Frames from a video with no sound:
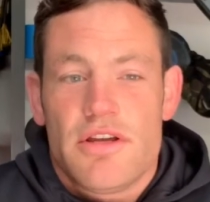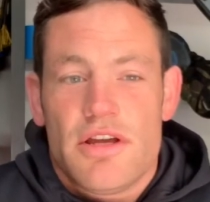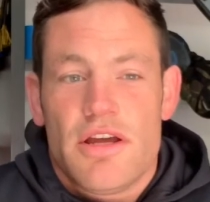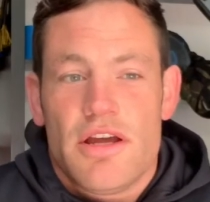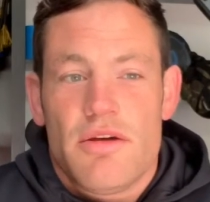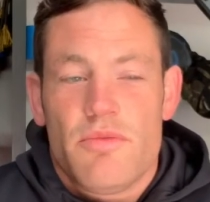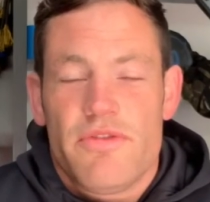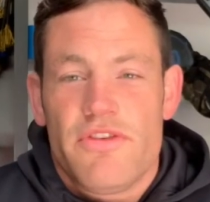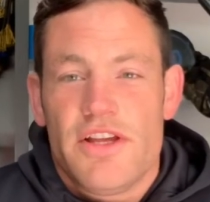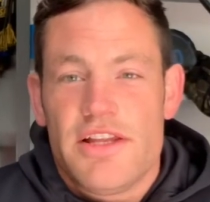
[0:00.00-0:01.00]
We're
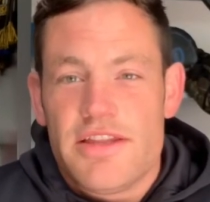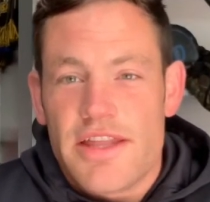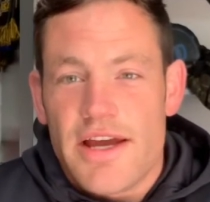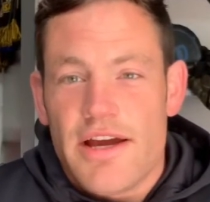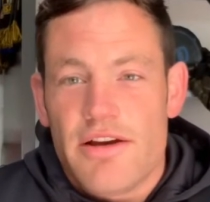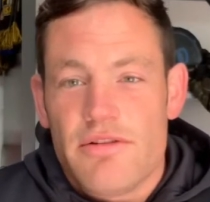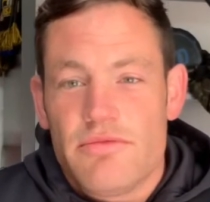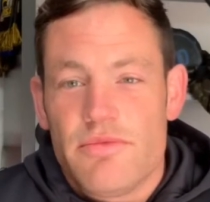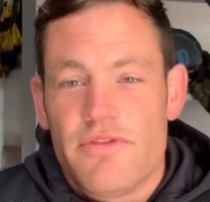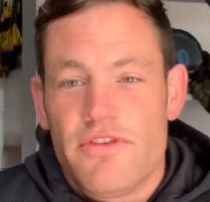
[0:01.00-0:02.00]
feeling
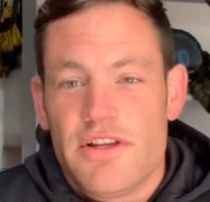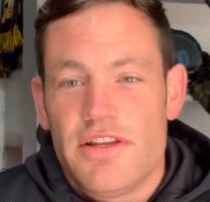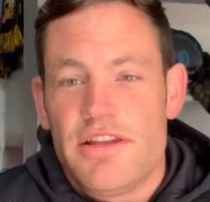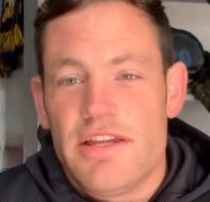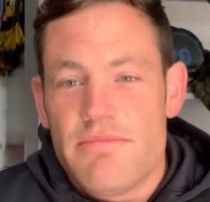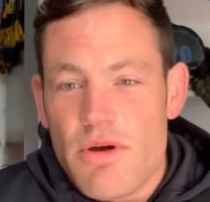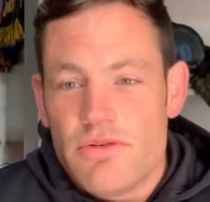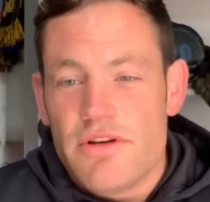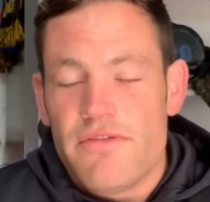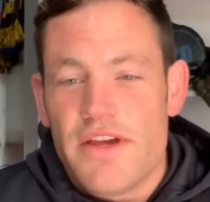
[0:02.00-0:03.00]
down, we're feeling
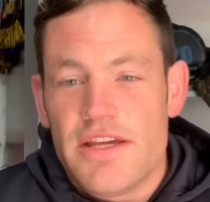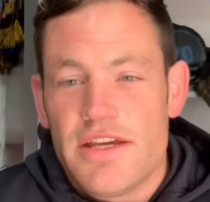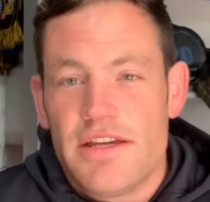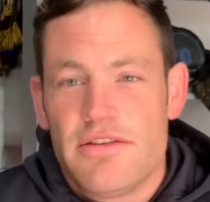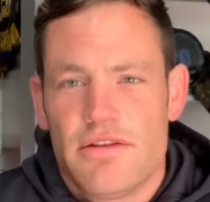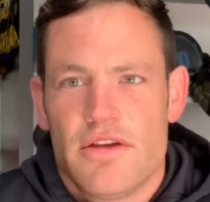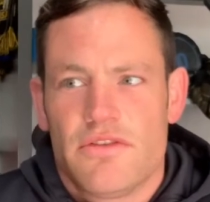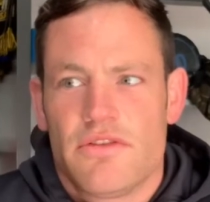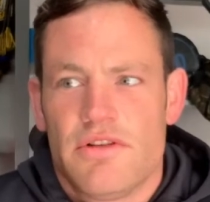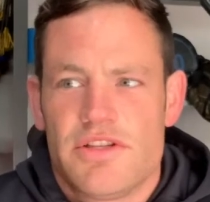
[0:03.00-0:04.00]
demotivated.
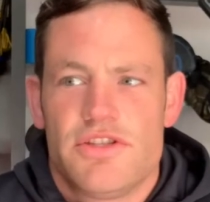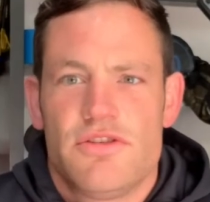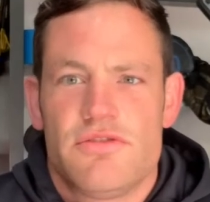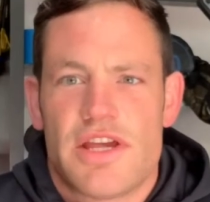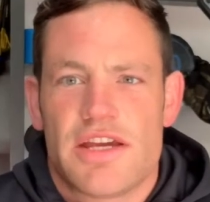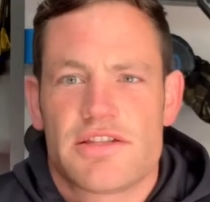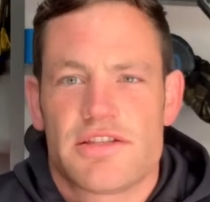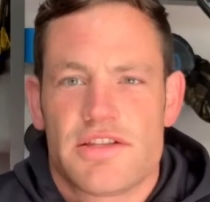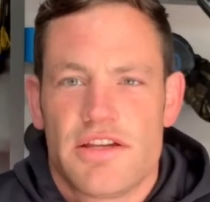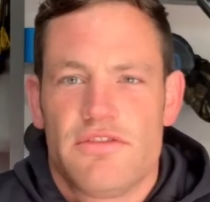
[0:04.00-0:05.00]
So let's use
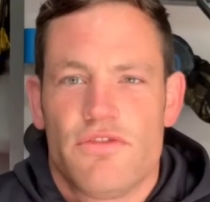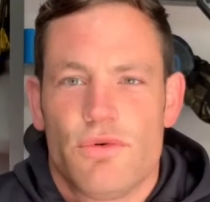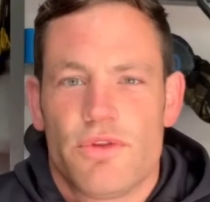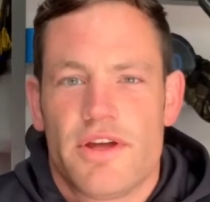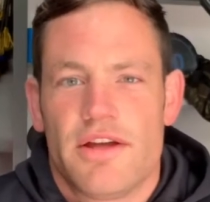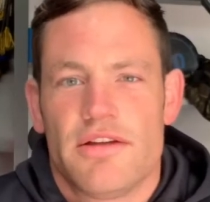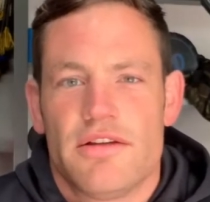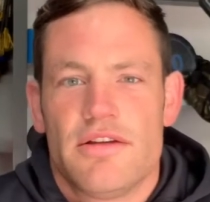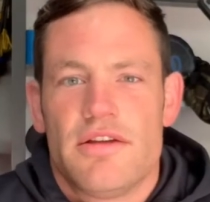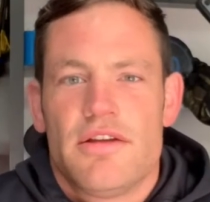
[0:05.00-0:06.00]
exercise for
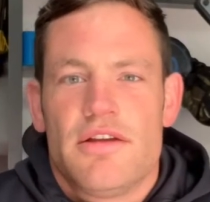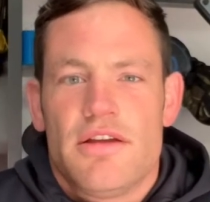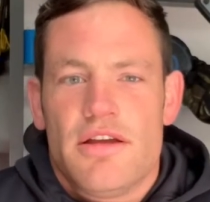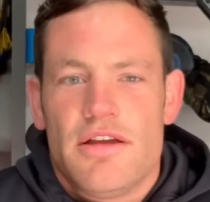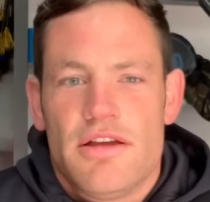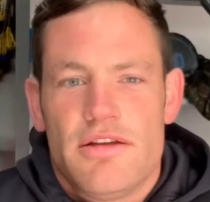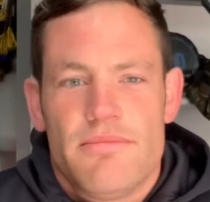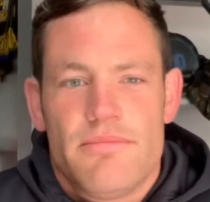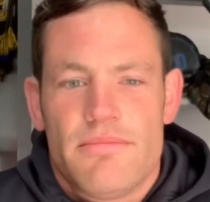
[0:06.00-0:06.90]
that.